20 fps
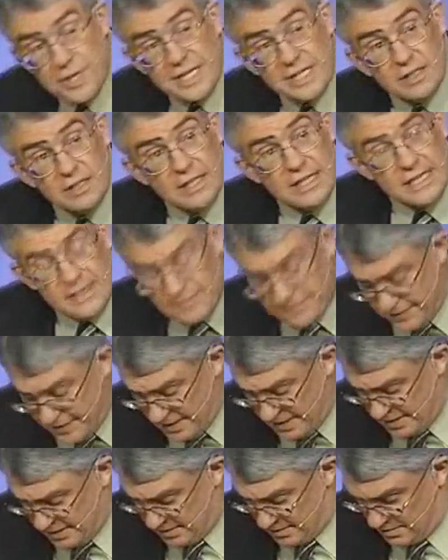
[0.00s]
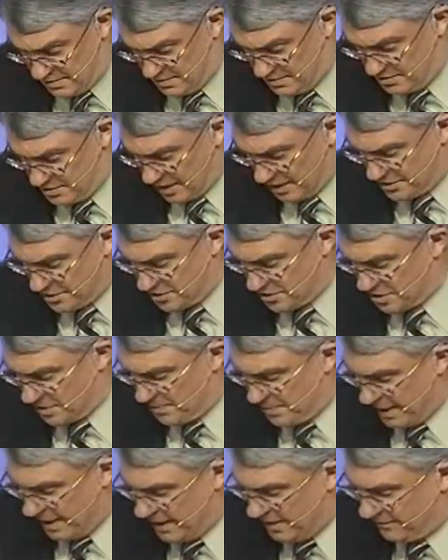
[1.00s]
real events, such as the
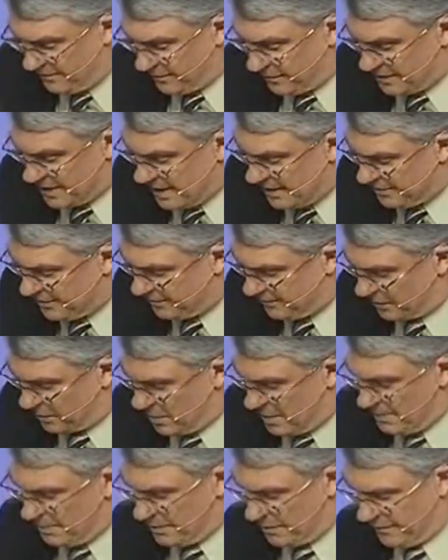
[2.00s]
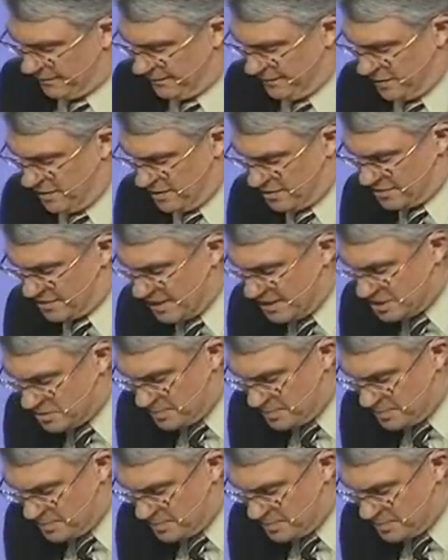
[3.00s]
painful death of Agrippa I. They